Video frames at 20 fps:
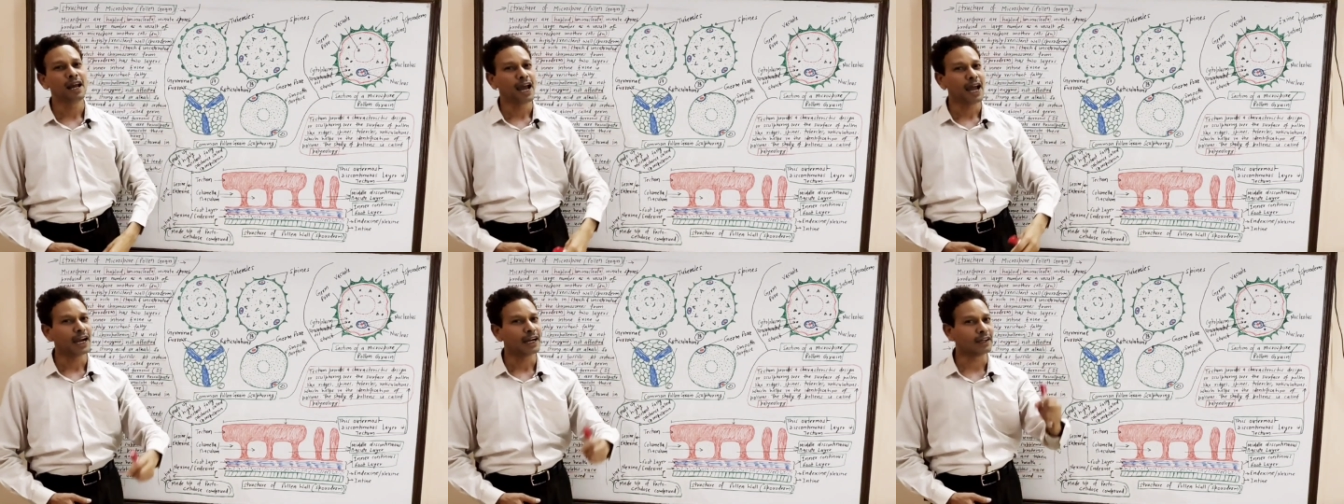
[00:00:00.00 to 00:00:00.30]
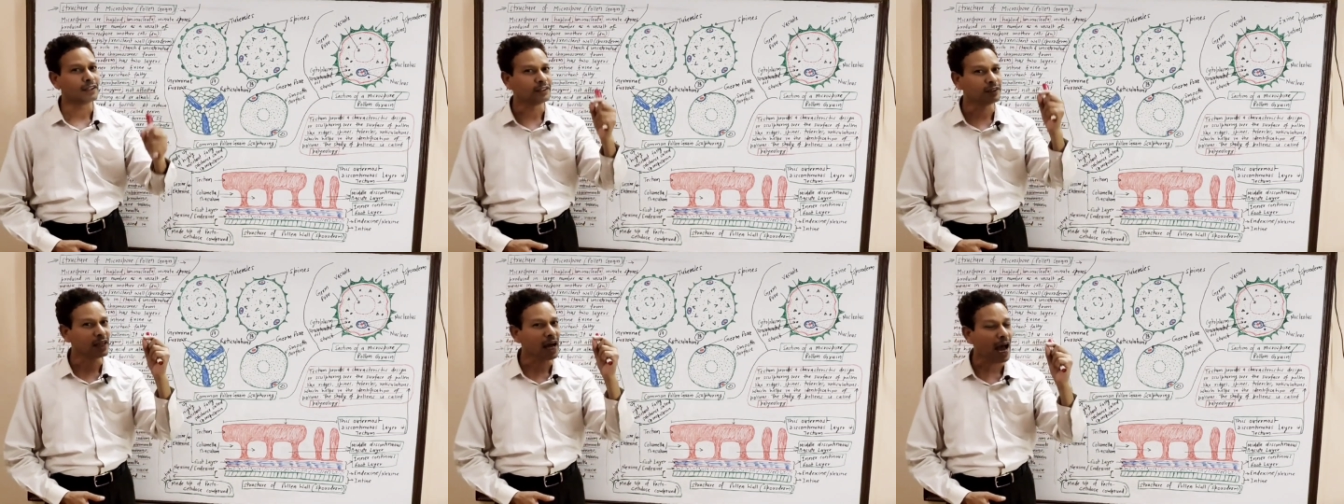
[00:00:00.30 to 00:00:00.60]

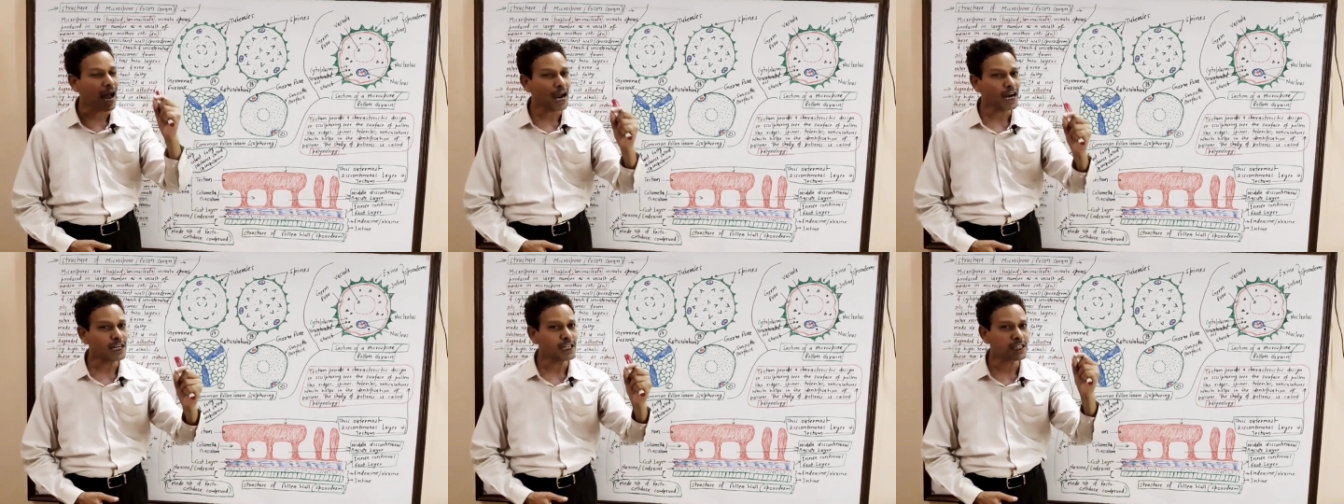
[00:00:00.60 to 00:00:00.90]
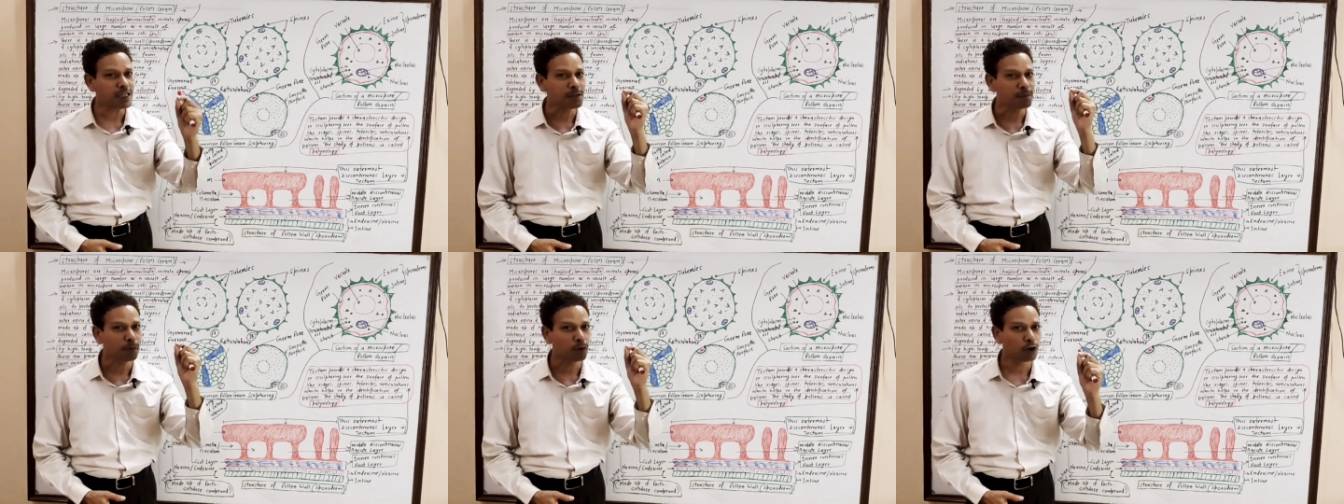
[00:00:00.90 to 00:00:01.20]
and that
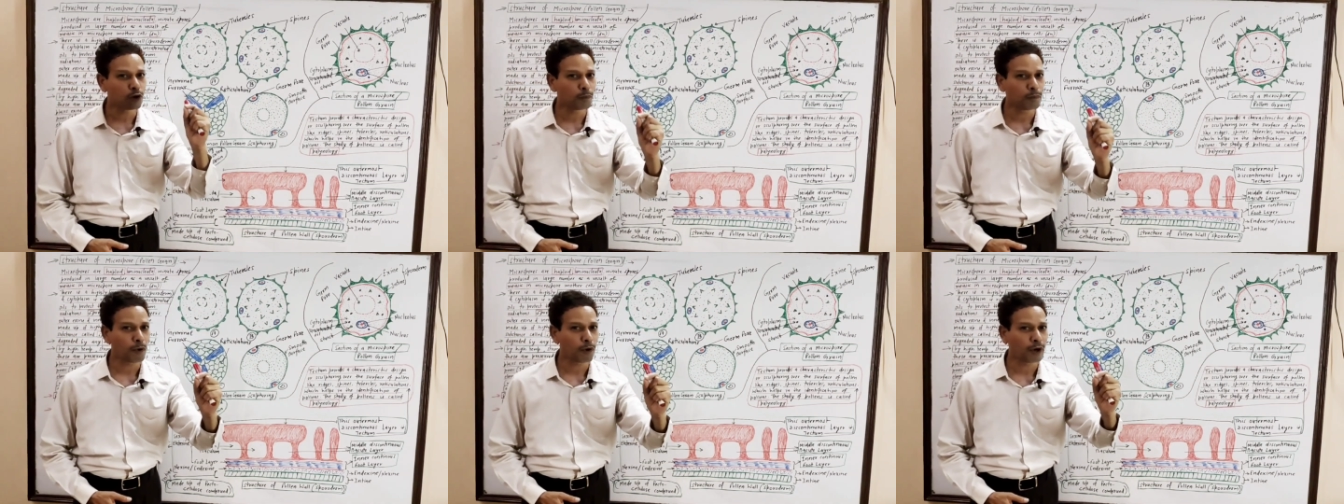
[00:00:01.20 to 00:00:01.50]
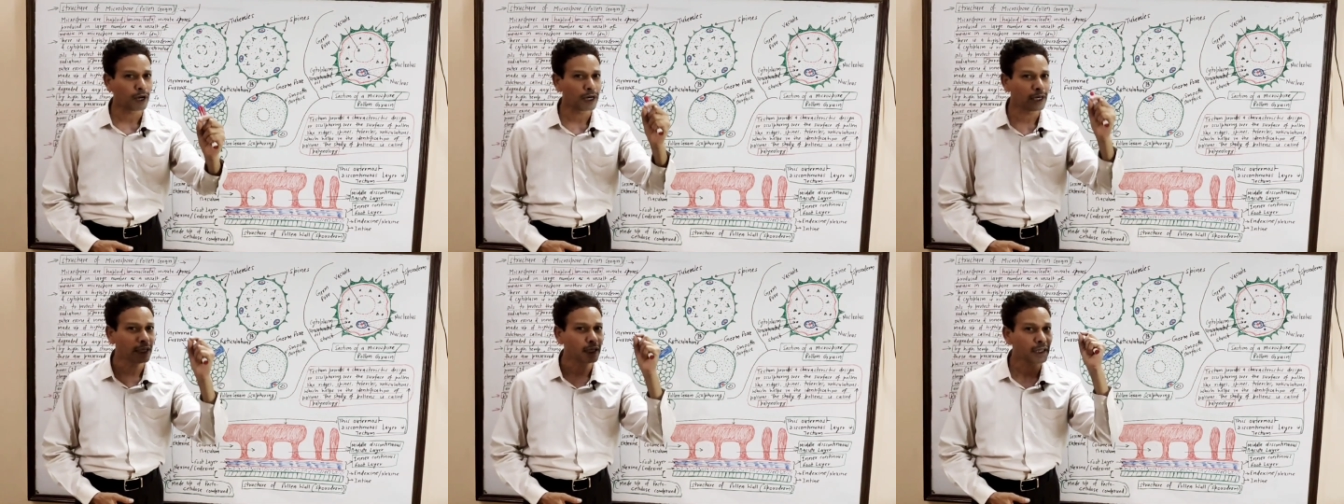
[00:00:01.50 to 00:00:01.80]

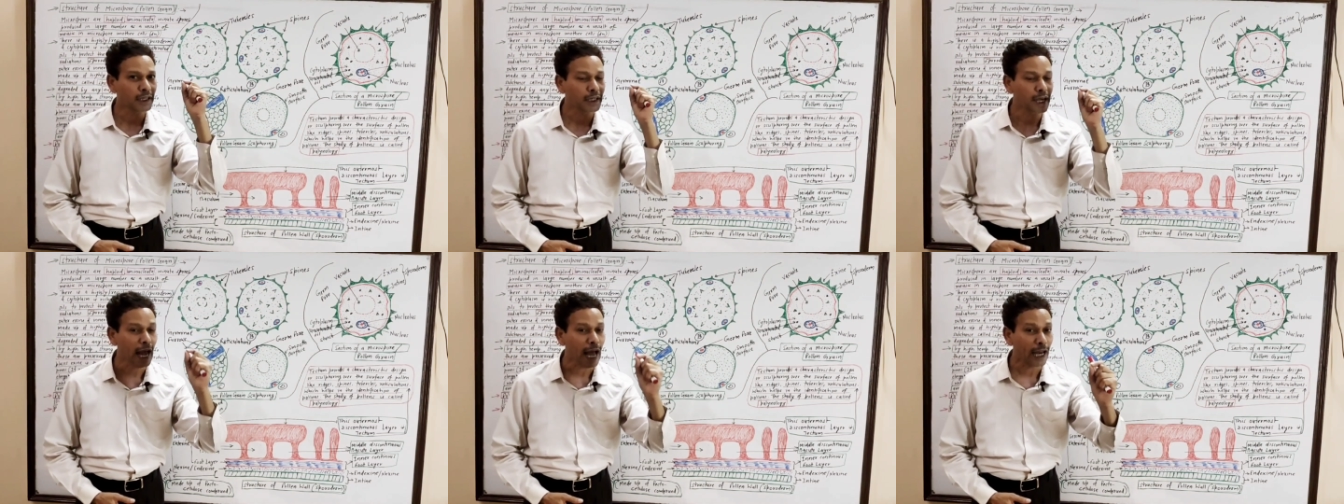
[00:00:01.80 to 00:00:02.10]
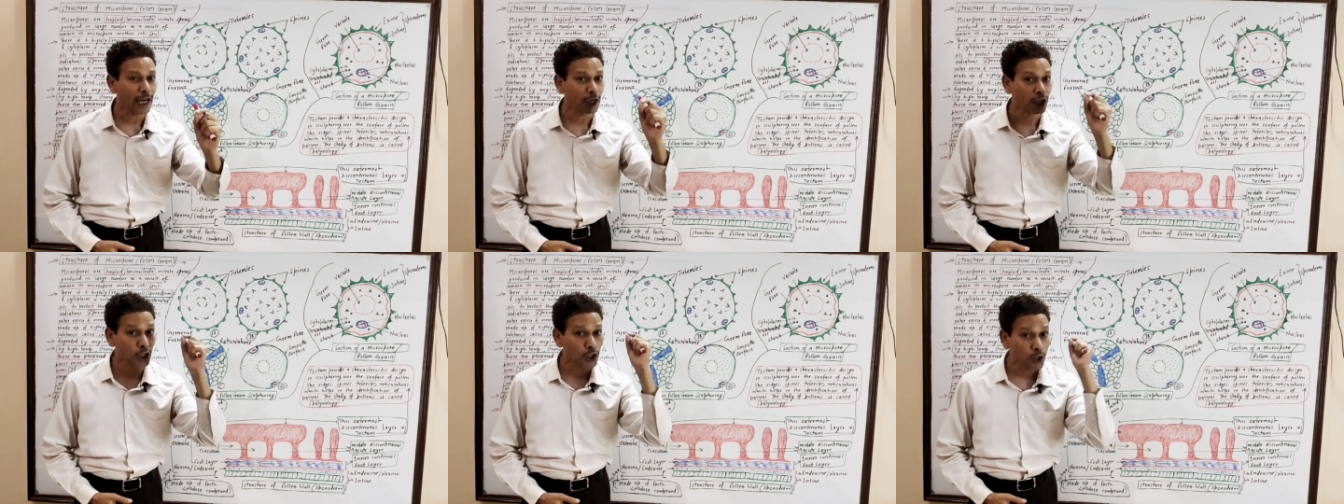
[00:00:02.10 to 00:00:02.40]
sporopollenin
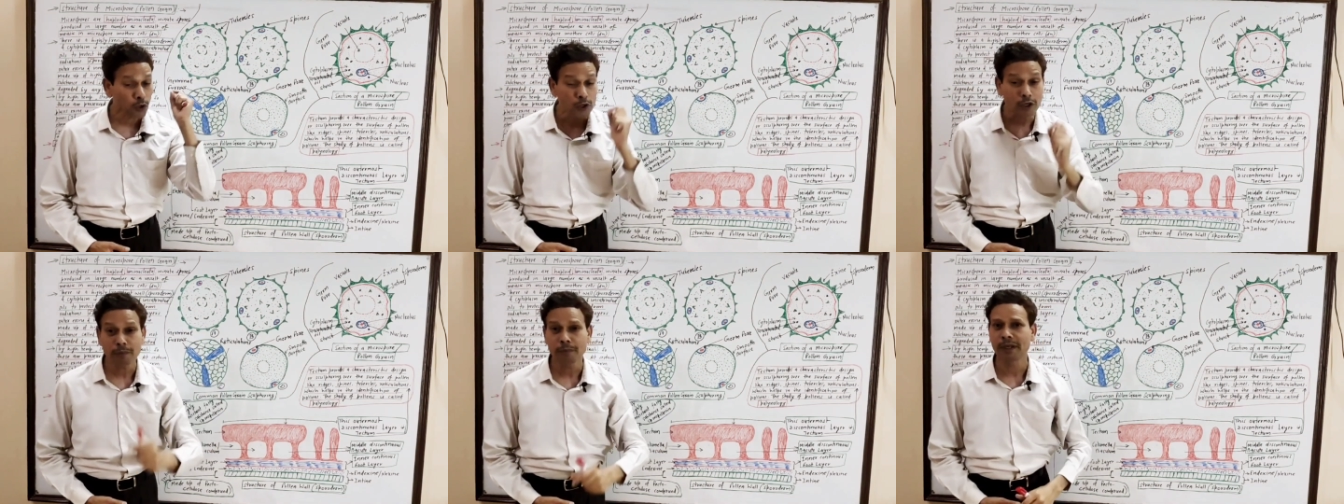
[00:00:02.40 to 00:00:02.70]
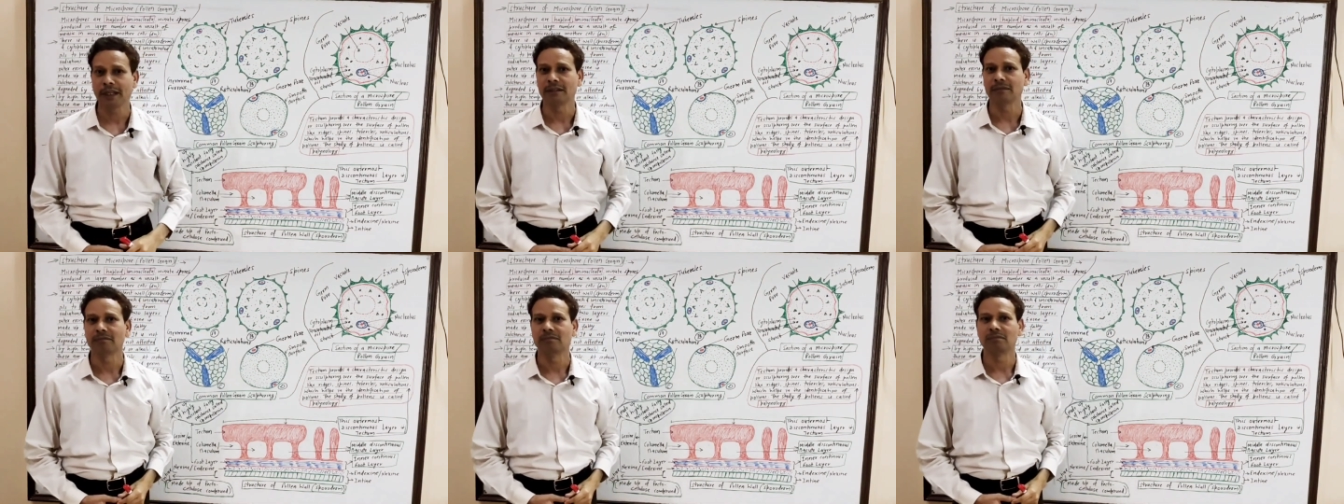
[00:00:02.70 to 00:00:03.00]
cannot
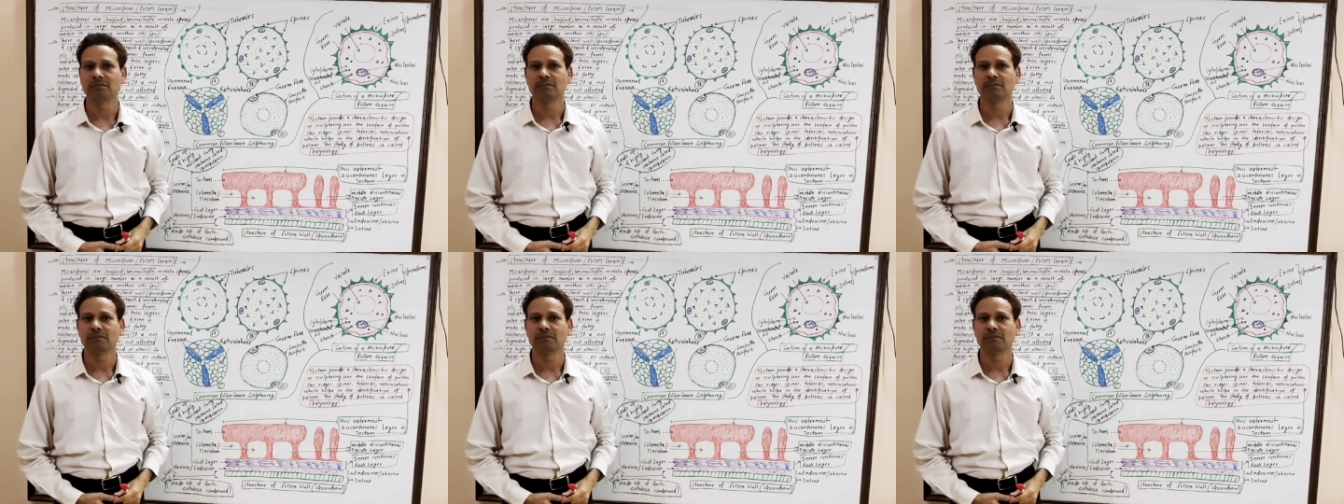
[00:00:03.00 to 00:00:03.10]
be